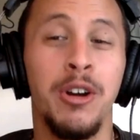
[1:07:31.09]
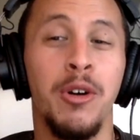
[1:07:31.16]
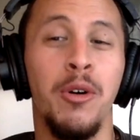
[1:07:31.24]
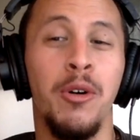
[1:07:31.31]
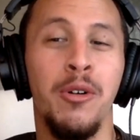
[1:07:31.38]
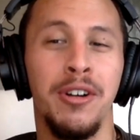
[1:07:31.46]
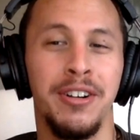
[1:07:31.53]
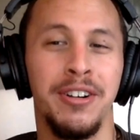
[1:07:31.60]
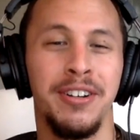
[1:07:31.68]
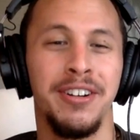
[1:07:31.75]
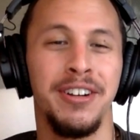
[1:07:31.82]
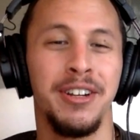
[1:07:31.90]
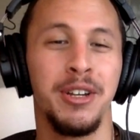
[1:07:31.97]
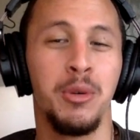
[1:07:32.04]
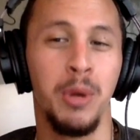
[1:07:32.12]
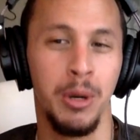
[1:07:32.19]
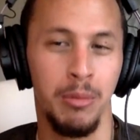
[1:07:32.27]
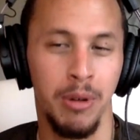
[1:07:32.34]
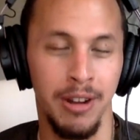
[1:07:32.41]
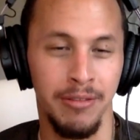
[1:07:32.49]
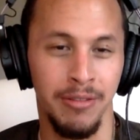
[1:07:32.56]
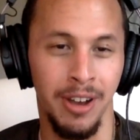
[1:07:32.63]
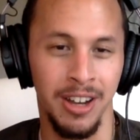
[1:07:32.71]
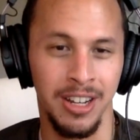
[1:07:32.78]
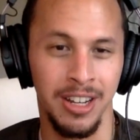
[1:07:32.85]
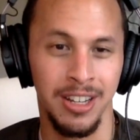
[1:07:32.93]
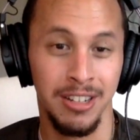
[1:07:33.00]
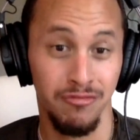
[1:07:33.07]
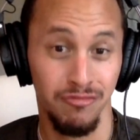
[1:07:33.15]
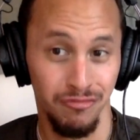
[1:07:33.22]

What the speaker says: or queer, pray, fuck.